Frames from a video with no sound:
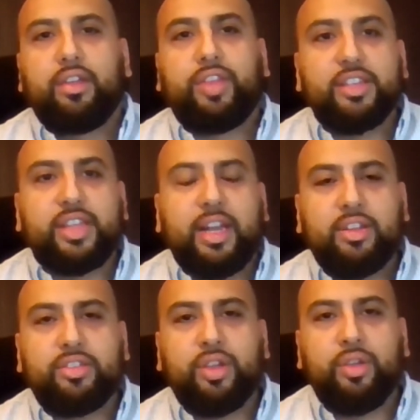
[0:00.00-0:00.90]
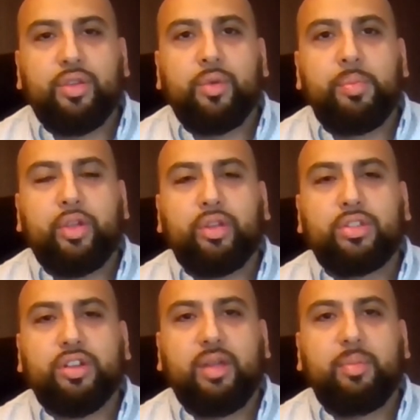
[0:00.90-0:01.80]
Thanks, Khalid. So it would be a good
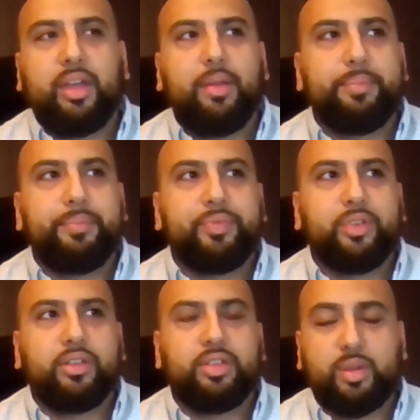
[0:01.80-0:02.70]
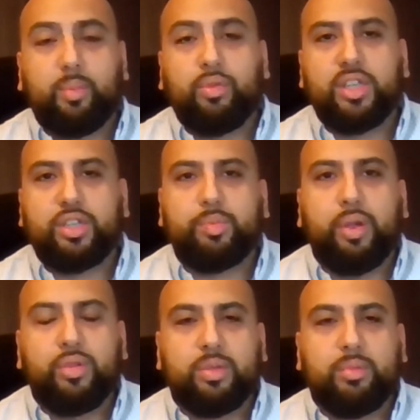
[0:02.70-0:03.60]
time to summarize, I
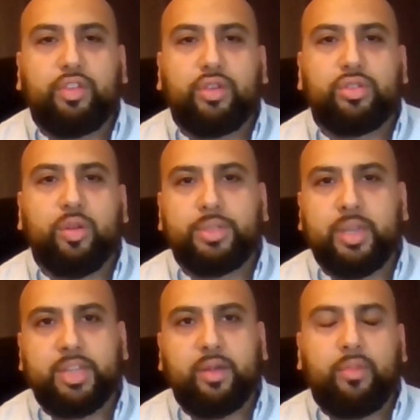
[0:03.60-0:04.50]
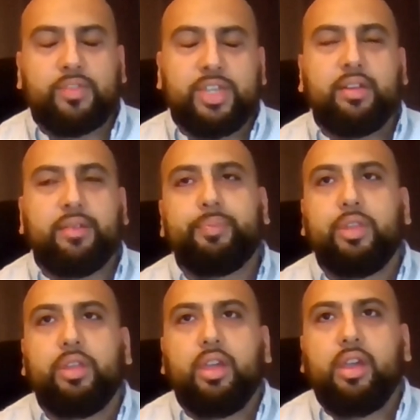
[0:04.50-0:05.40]
suppose, some of those top tips that we've said.
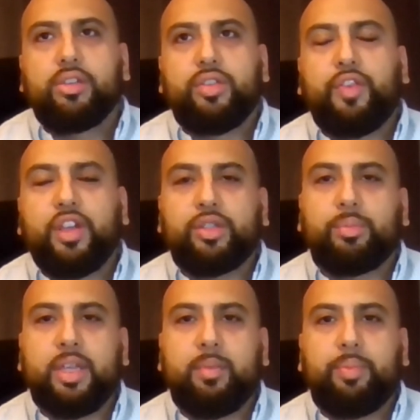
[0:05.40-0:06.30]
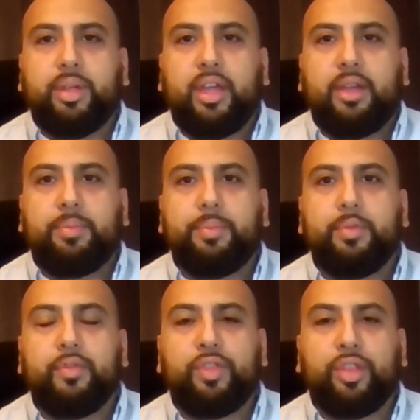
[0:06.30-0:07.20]
So the first top tip
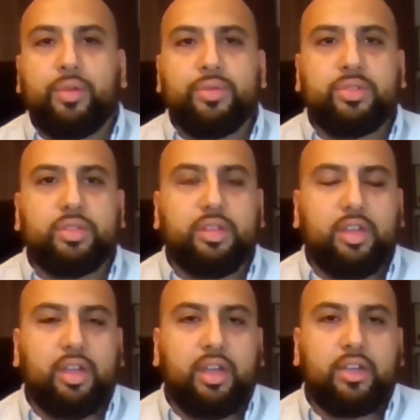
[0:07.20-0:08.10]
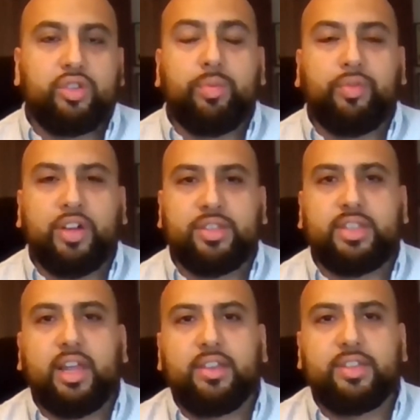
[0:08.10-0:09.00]
for those supervisors
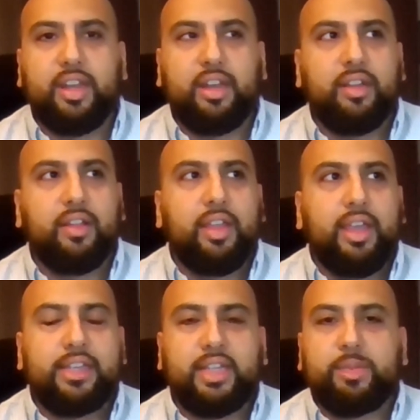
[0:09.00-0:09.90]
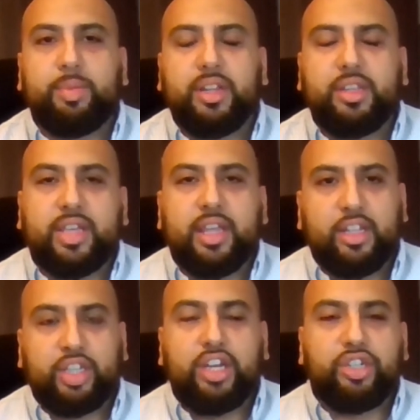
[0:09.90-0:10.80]
that are listening is that there's been a
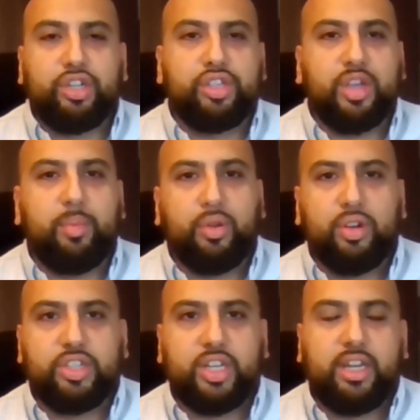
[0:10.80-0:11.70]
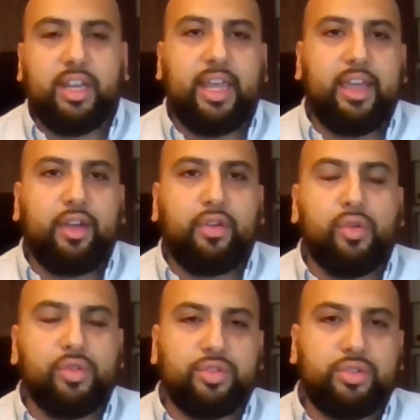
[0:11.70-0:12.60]
change in terminology here
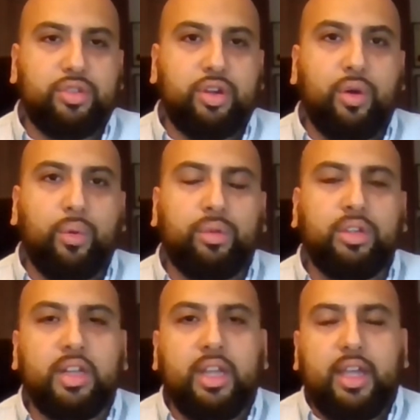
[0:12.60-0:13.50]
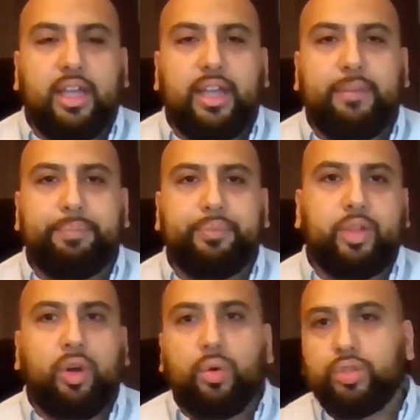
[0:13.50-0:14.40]
across the whole
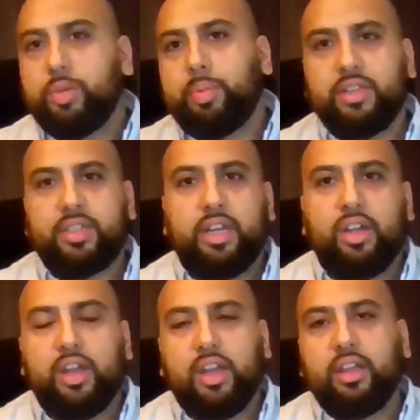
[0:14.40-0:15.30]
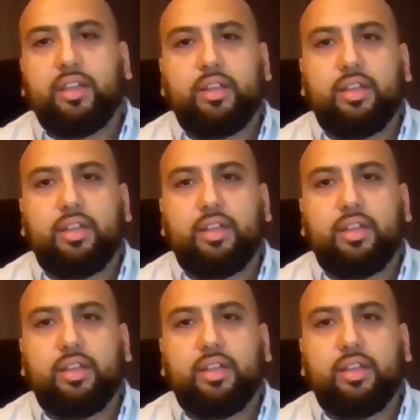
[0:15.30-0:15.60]
GPHC learning